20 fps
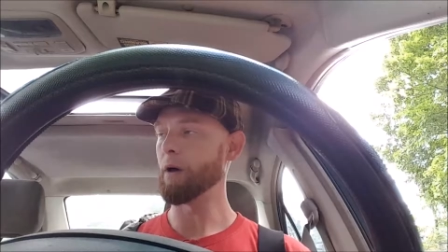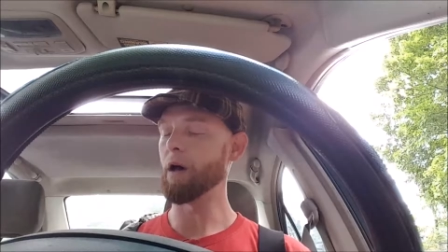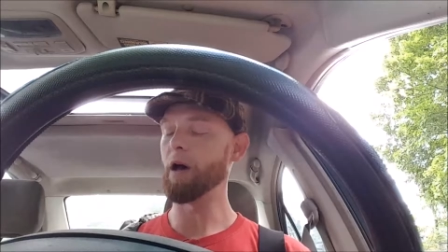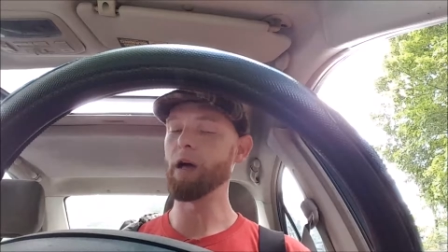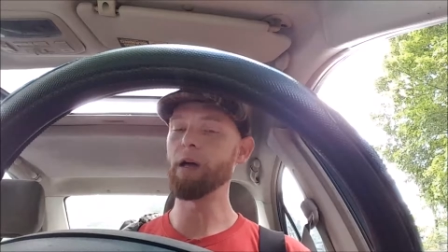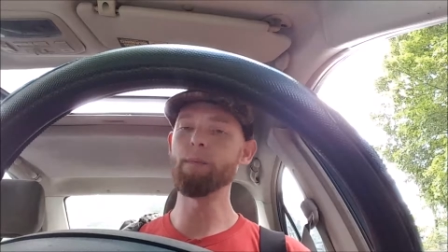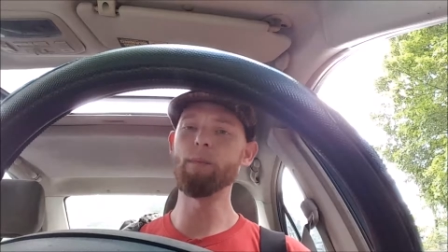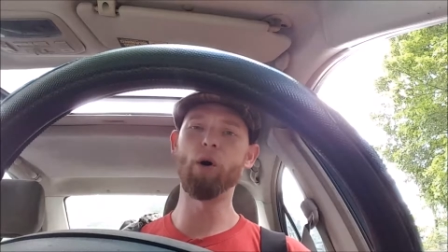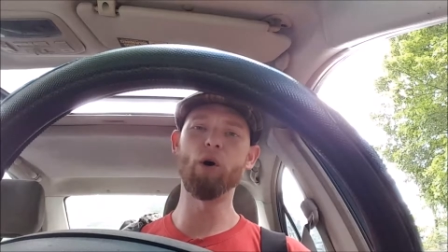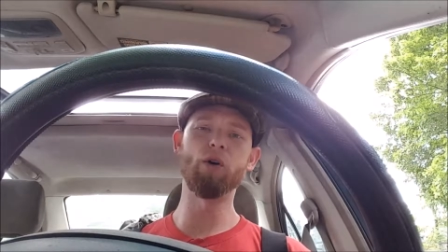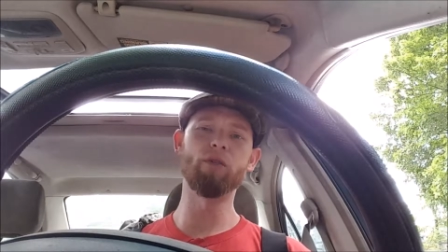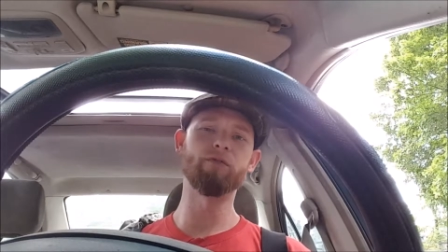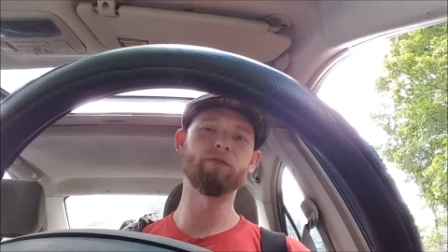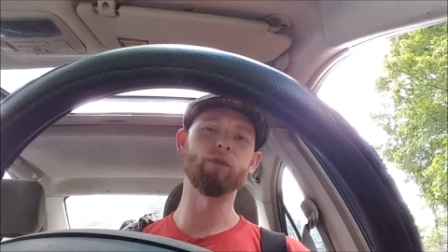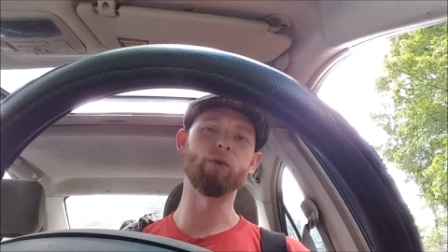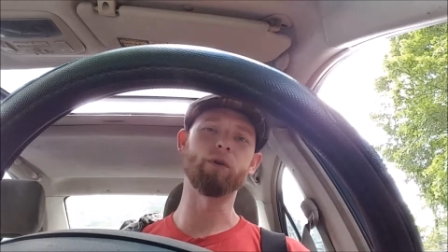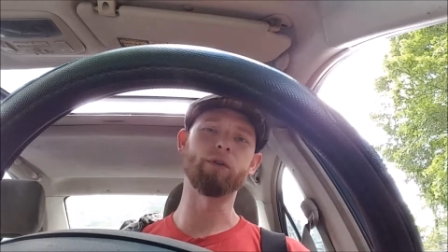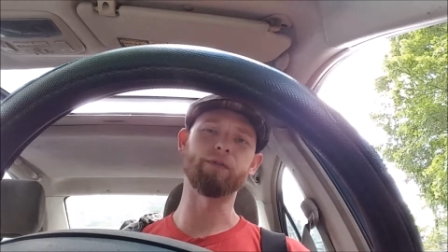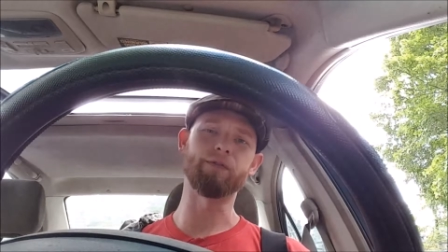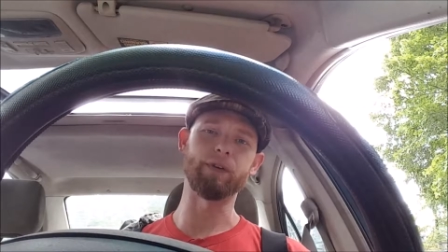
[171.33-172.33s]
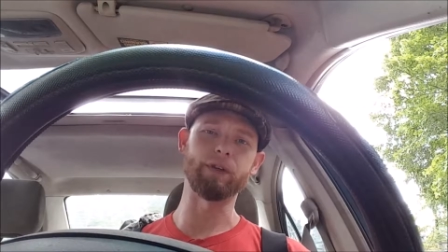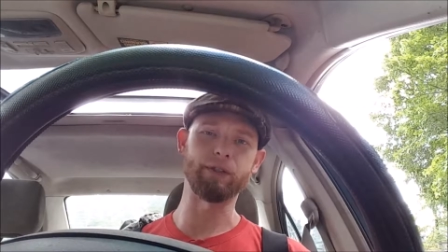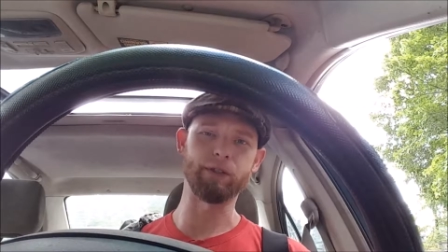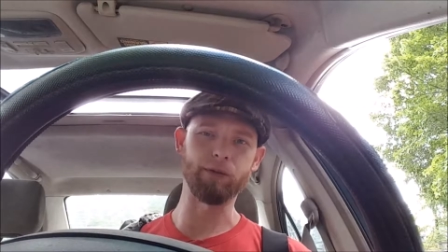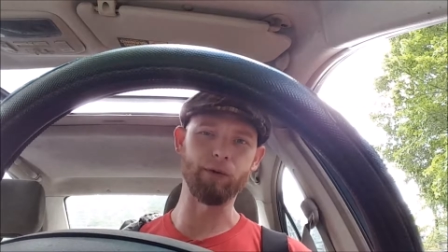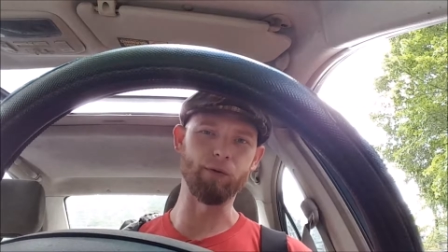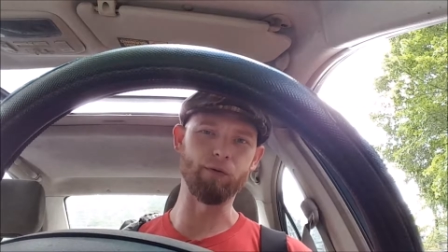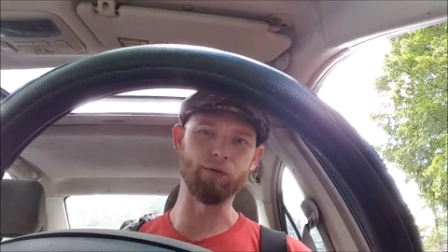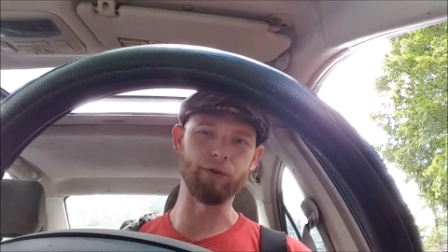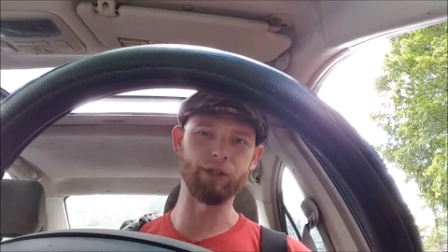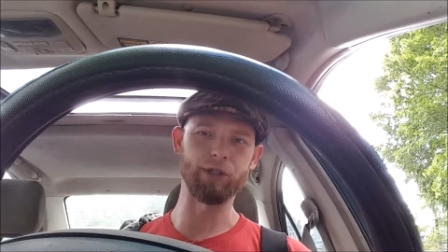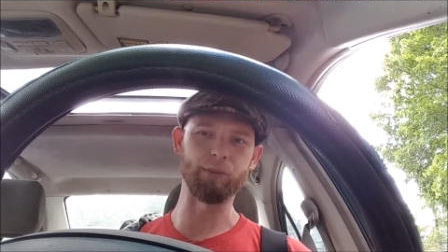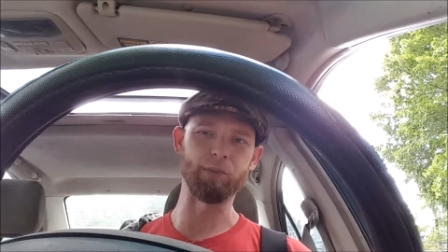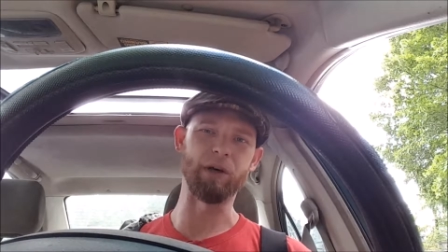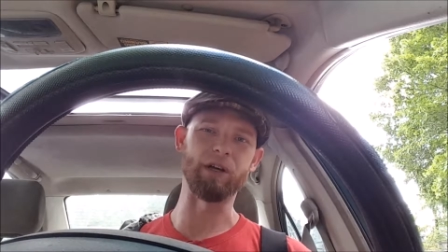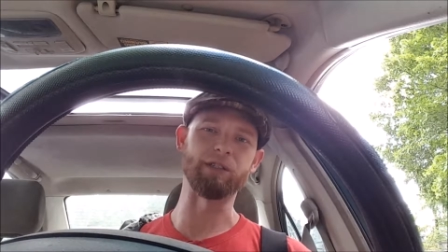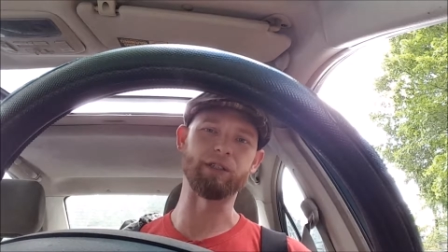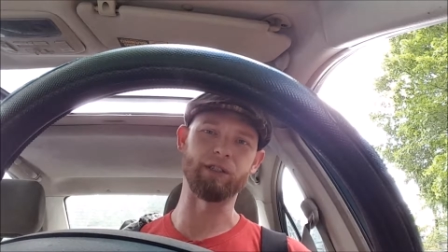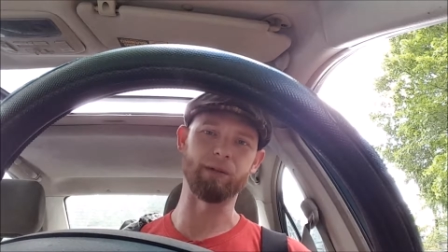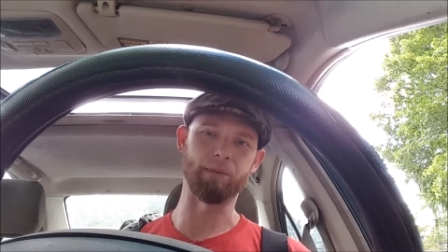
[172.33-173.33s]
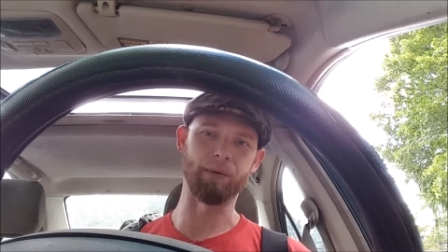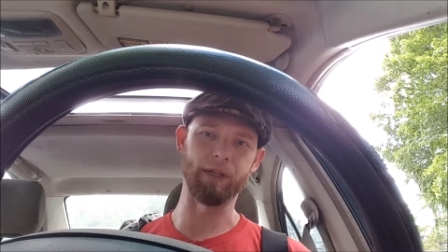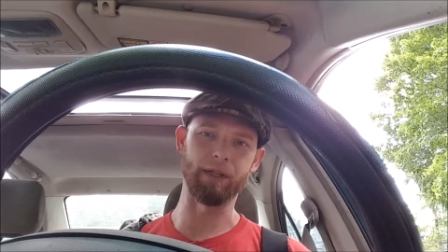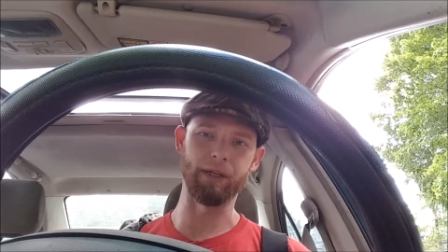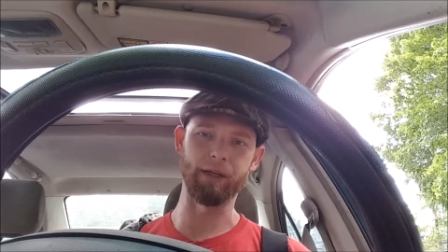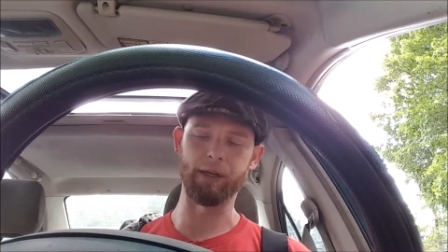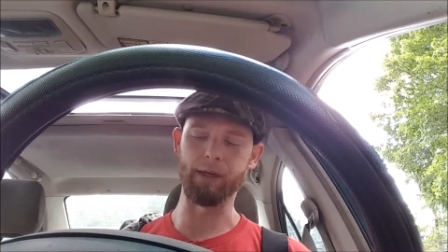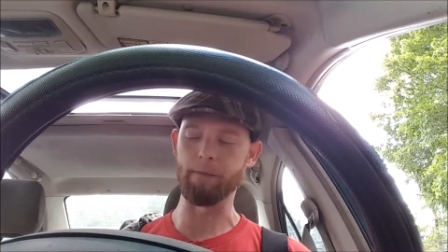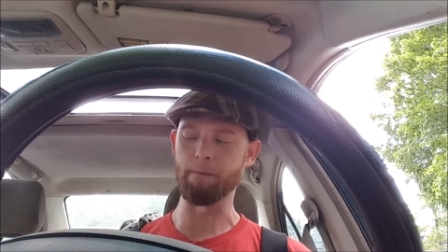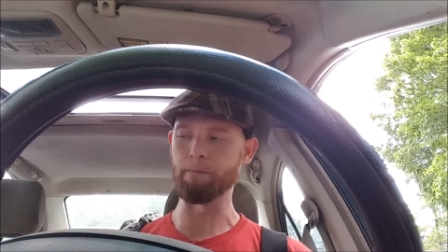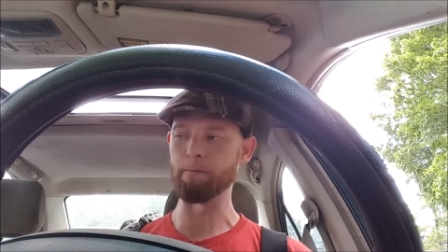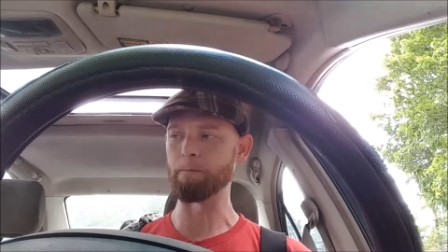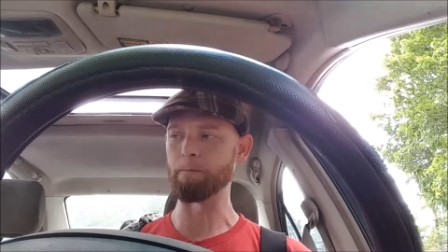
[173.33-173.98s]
I'm all for fiscal responsibility.